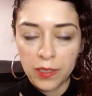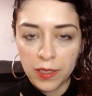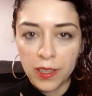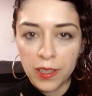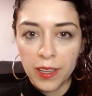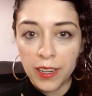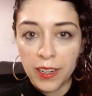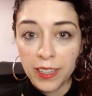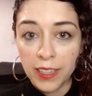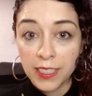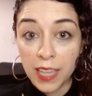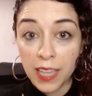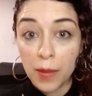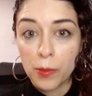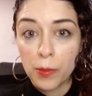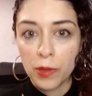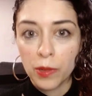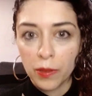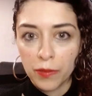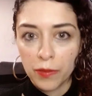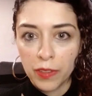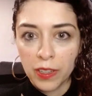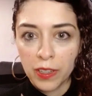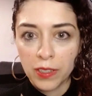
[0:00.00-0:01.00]
an example
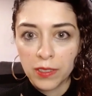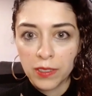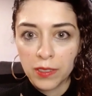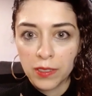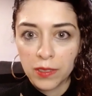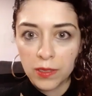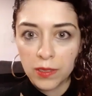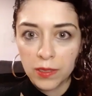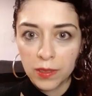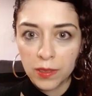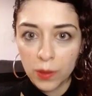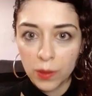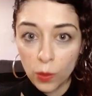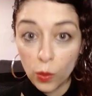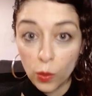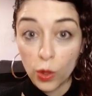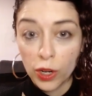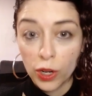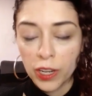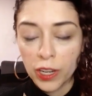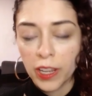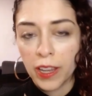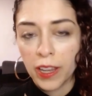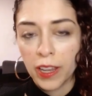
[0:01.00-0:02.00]
of things
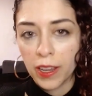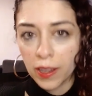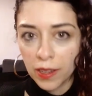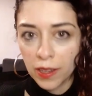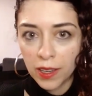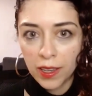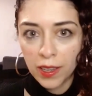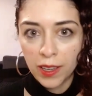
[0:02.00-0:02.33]
working